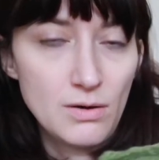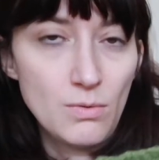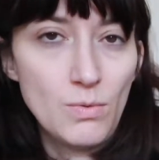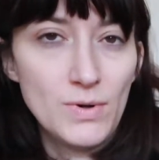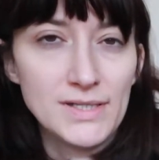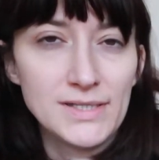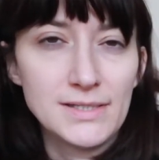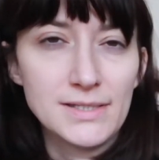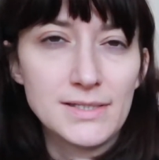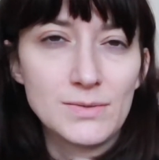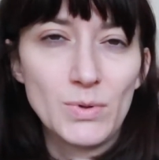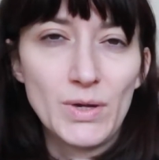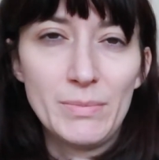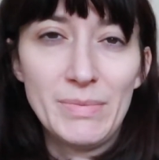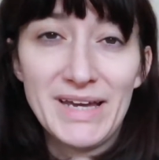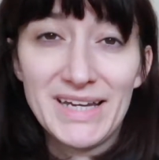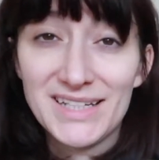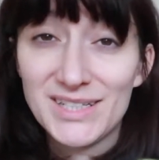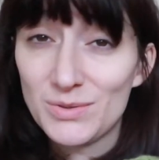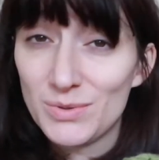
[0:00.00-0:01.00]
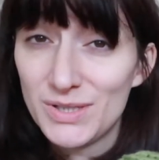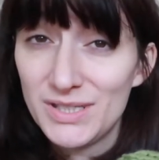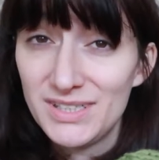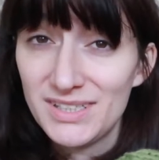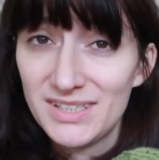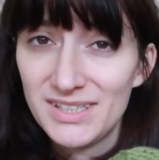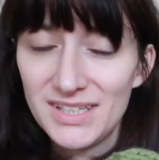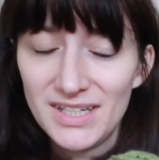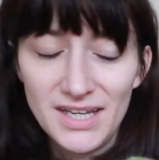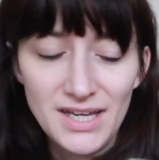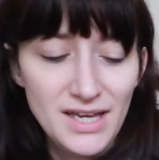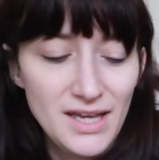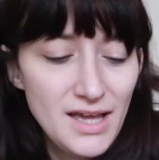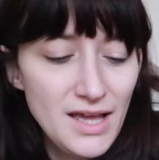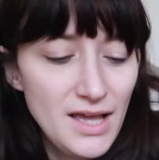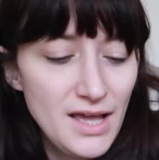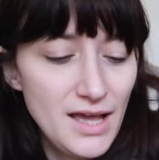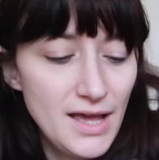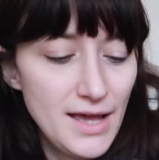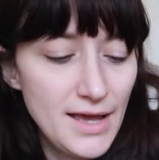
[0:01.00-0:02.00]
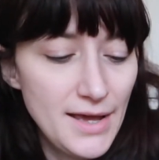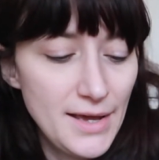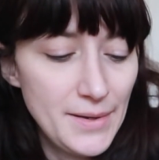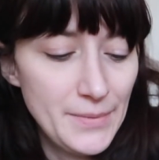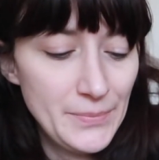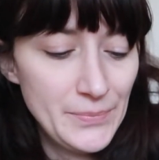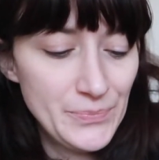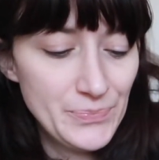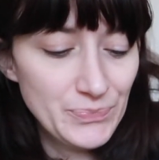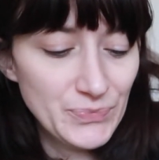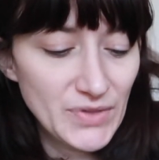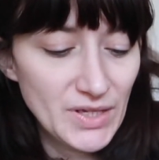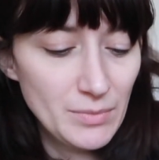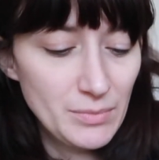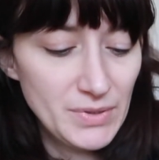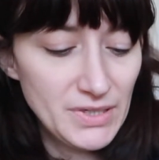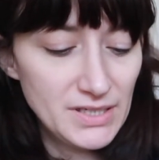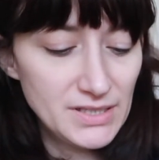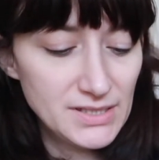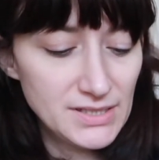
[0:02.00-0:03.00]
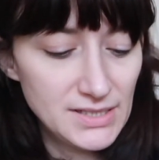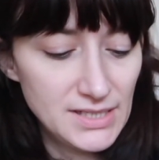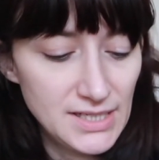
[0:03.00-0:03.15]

once we're back at work. But